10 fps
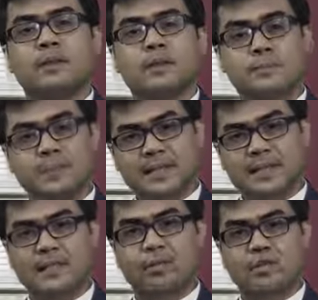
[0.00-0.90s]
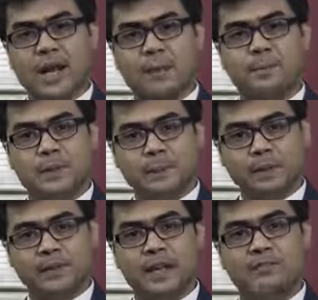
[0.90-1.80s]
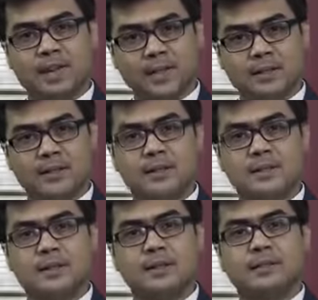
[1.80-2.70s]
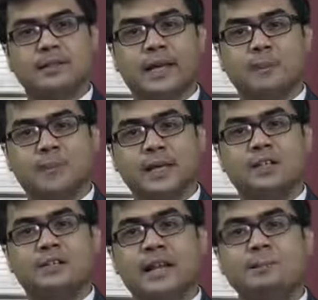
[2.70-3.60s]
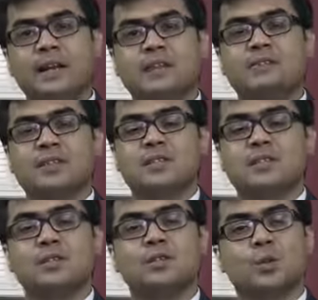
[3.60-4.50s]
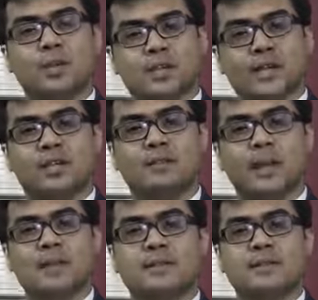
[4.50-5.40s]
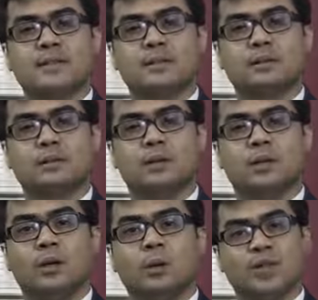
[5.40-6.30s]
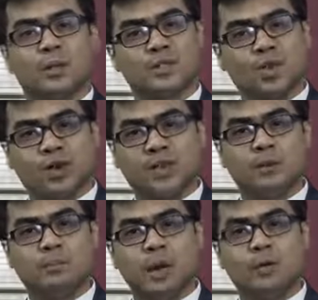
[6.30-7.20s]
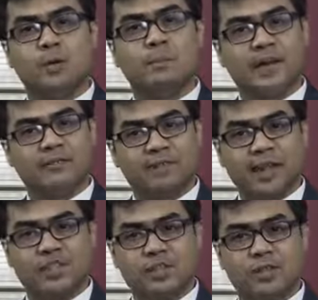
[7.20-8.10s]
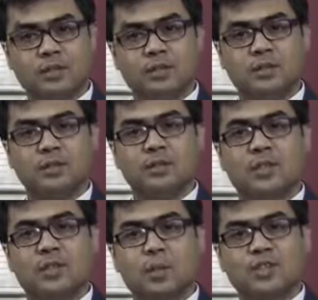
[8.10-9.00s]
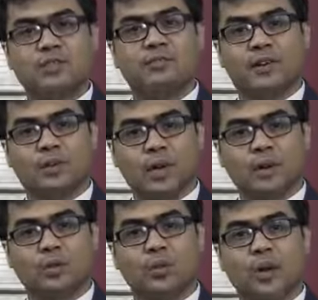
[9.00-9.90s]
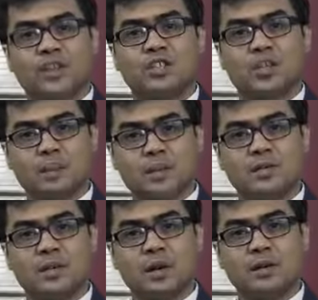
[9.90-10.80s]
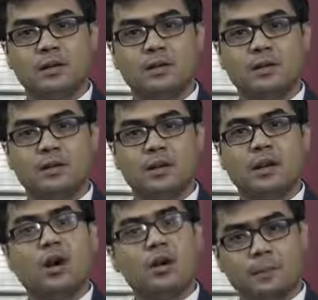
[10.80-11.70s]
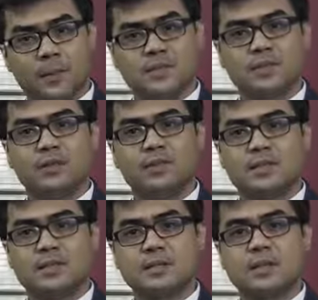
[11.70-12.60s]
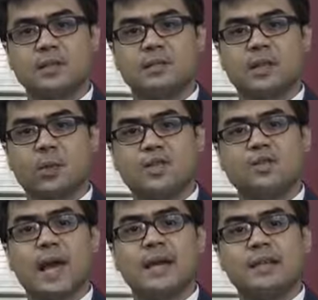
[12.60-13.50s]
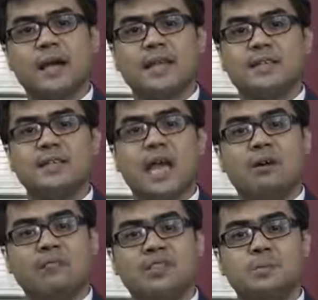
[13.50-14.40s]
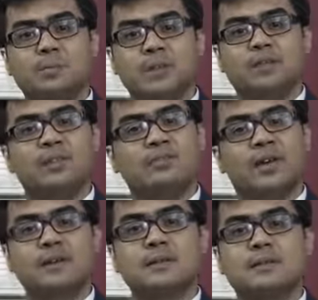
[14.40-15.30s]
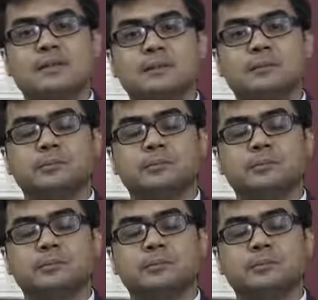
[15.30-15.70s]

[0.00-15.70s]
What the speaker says: The ability to track people and vehicles can bring great benefits to Indian enterprises. Whether we're talking about a manufacturer that wants to figure out where its shipments are, or a bus service that wants to analyze the average speed of its vehicles.